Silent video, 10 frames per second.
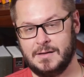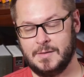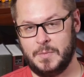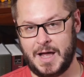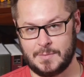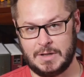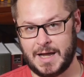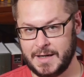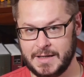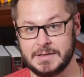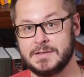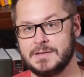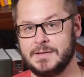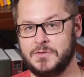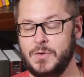The bottom line
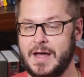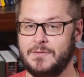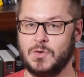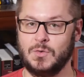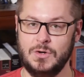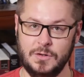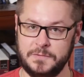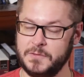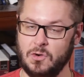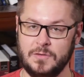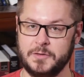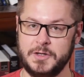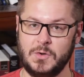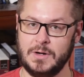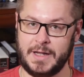is, if you have a roof over
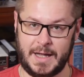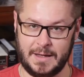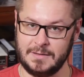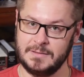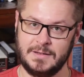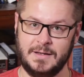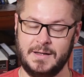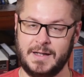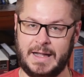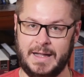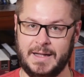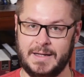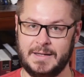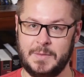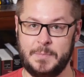your head
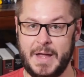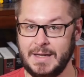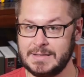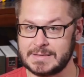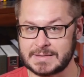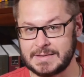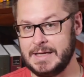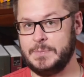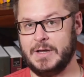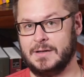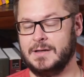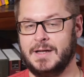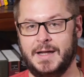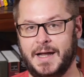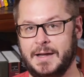and a bed to sleep in
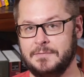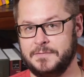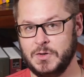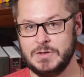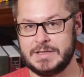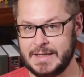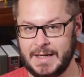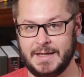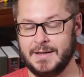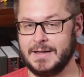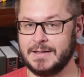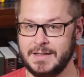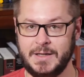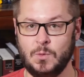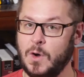and food to eat and
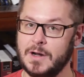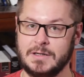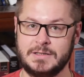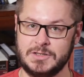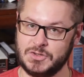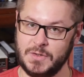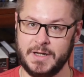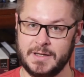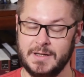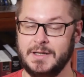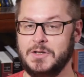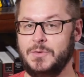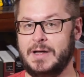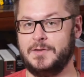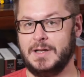clean water to drink,
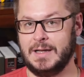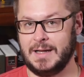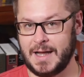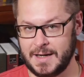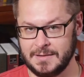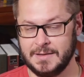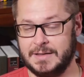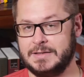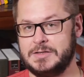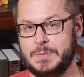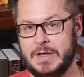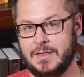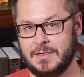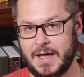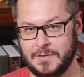you have a lot to be
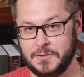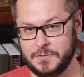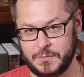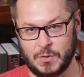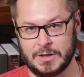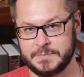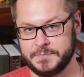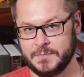thankful for.